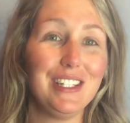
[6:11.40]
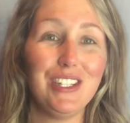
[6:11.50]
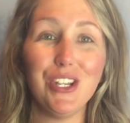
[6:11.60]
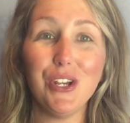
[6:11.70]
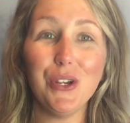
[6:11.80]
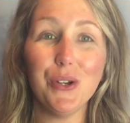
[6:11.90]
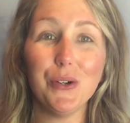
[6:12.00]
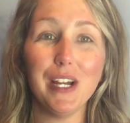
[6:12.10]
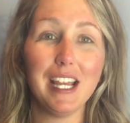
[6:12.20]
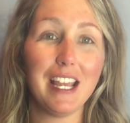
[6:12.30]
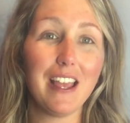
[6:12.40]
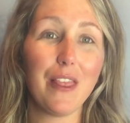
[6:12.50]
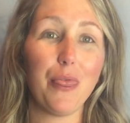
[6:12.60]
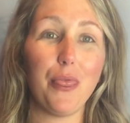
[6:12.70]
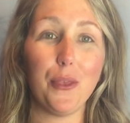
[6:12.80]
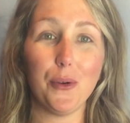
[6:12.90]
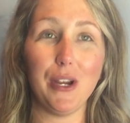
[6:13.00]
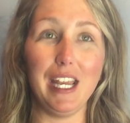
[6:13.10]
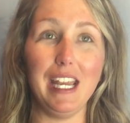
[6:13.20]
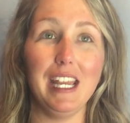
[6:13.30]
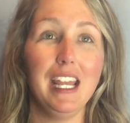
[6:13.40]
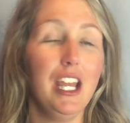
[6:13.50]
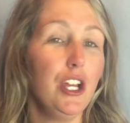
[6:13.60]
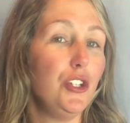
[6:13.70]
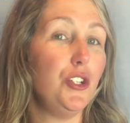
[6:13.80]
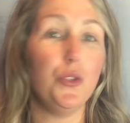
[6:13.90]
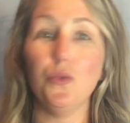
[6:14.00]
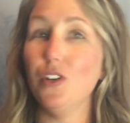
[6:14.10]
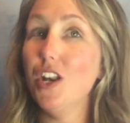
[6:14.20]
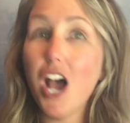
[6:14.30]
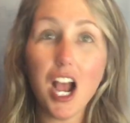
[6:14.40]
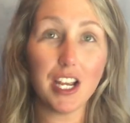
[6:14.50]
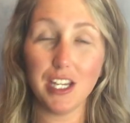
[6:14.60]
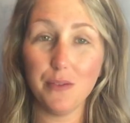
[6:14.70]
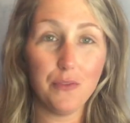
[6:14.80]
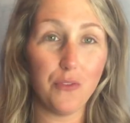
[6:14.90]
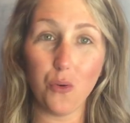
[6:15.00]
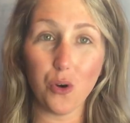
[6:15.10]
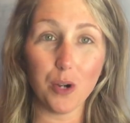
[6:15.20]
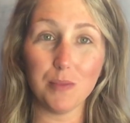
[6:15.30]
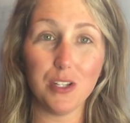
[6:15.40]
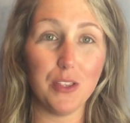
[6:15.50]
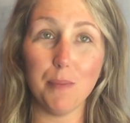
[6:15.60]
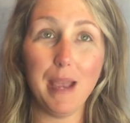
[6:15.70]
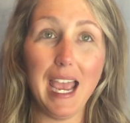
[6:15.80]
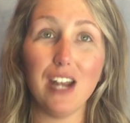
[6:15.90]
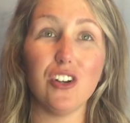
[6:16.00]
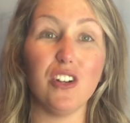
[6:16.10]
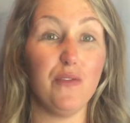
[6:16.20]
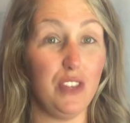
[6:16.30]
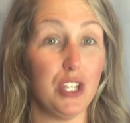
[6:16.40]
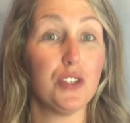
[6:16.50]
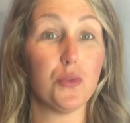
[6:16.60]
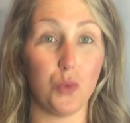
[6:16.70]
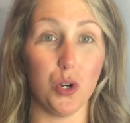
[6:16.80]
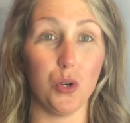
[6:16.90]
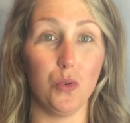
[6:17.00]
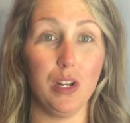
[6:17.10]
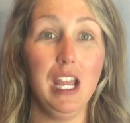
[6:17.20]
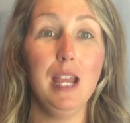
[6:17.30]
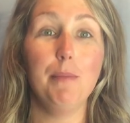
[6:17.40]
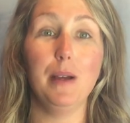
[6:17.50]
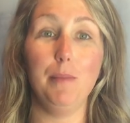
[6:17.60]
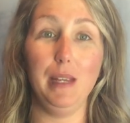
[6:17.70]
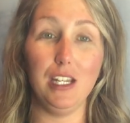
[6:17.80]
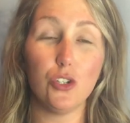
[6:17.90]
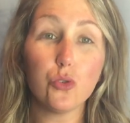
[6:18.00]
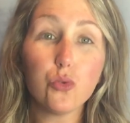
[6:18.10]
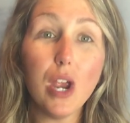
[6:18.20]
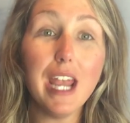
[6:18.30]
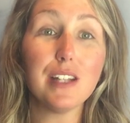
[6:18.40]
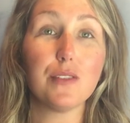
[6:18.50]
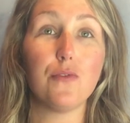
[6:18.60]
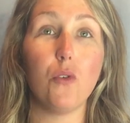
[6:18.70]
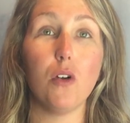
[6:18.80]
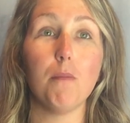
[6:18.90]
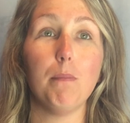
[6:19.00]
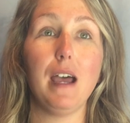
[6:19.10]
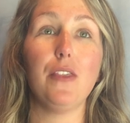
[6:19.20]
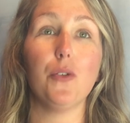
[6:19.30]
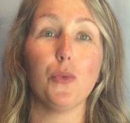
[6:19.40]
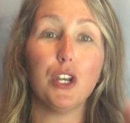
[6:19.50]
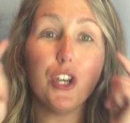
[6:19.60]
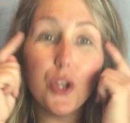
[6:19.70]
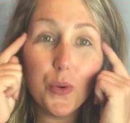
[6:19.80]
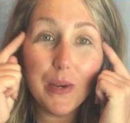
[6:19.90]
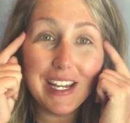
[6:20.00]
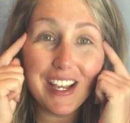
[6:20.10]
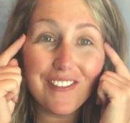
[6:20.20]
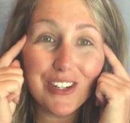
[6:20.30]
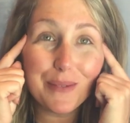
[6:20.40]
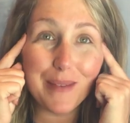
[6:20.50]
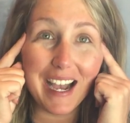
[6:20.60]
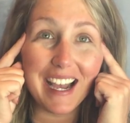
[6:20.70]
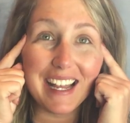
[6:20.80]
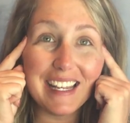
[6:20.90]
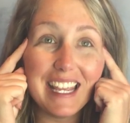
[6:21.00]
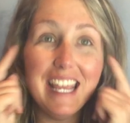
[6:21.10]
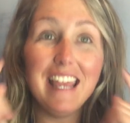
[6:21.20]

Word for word: two, three. Do not conform to the pattern of this world, but be transformed by the renewing of your mind.